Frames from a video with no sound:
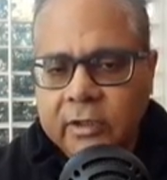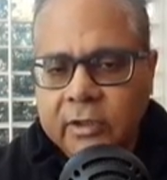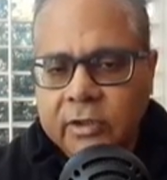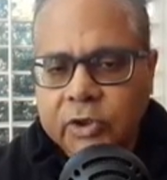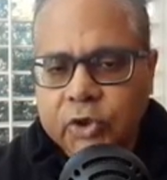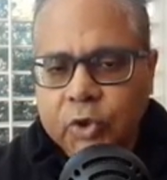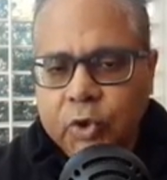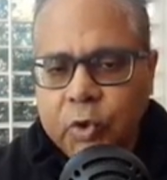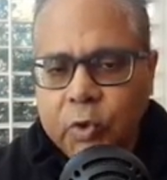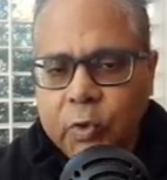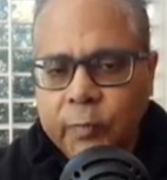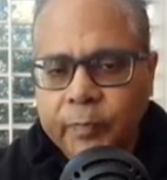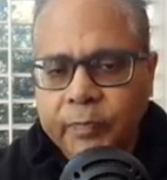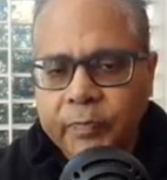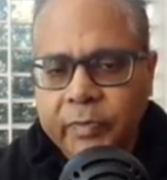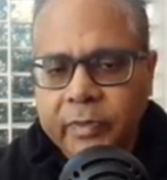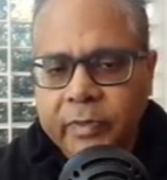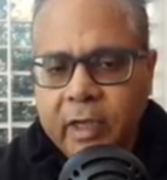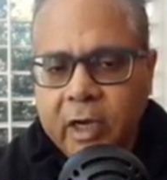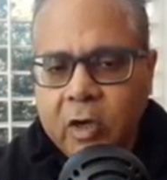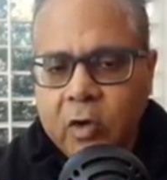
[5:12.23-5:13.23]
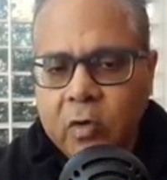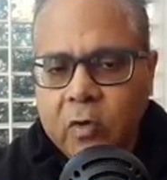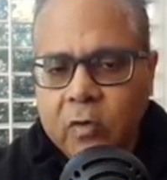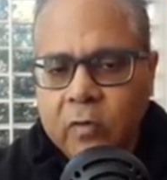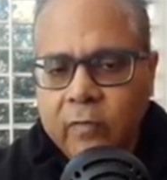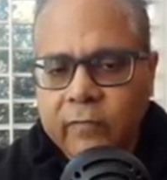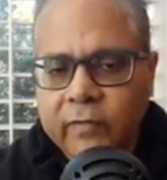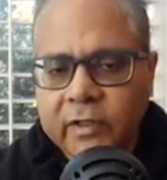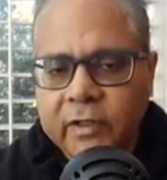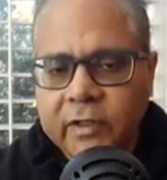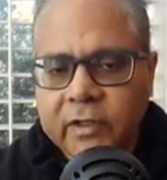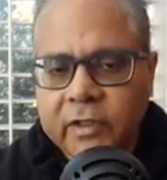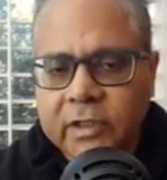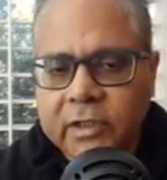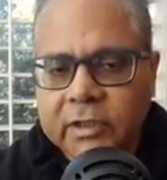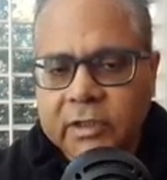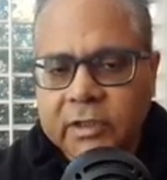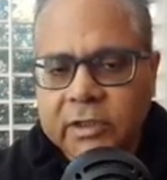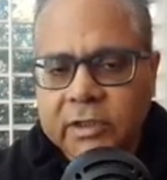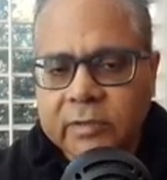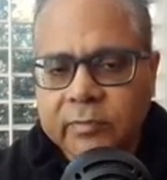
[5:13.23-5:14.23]
So now with
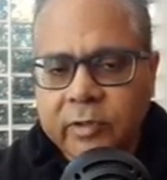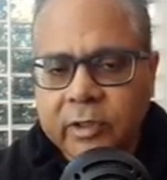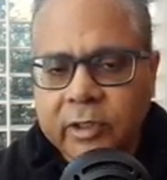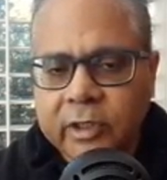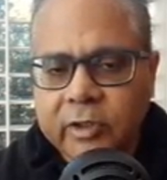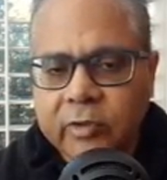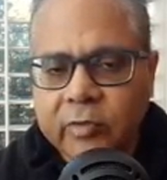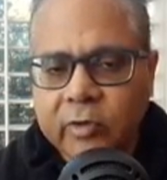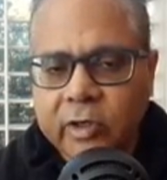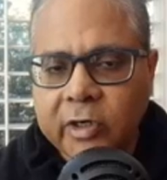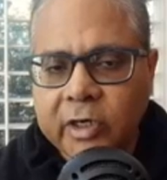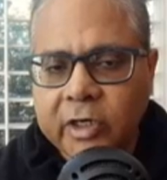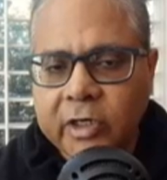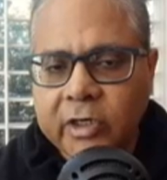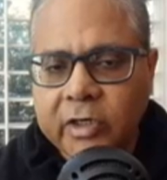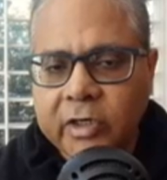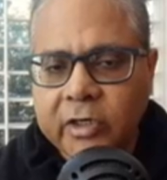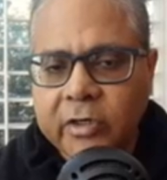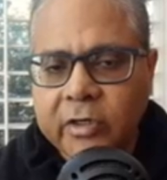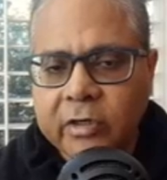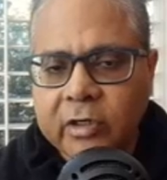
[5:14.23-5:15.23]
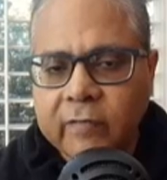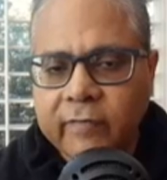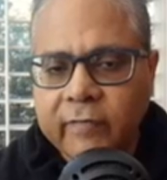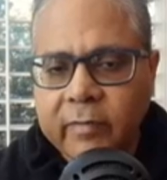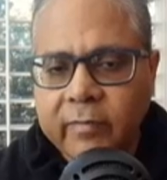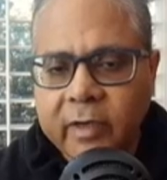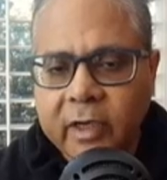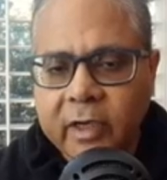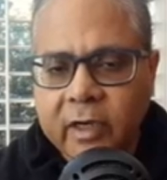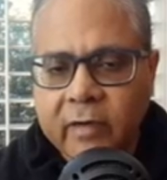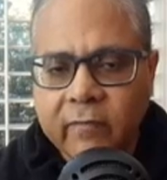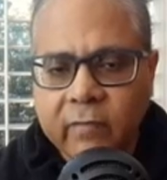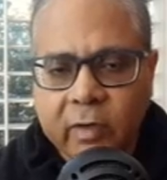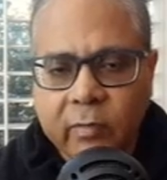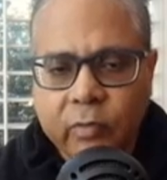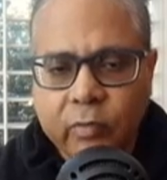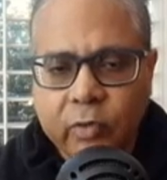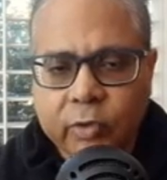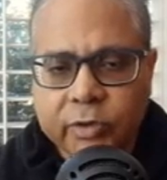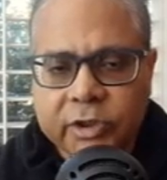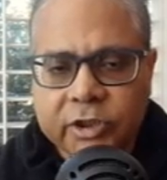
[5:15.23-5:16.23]
this particular integral, we make one
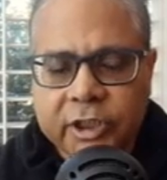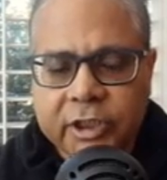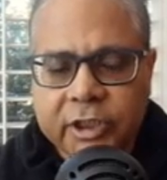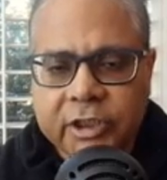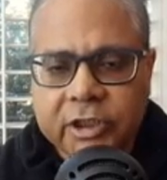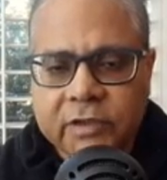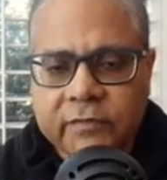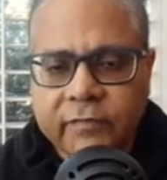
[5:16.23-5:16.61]
more change.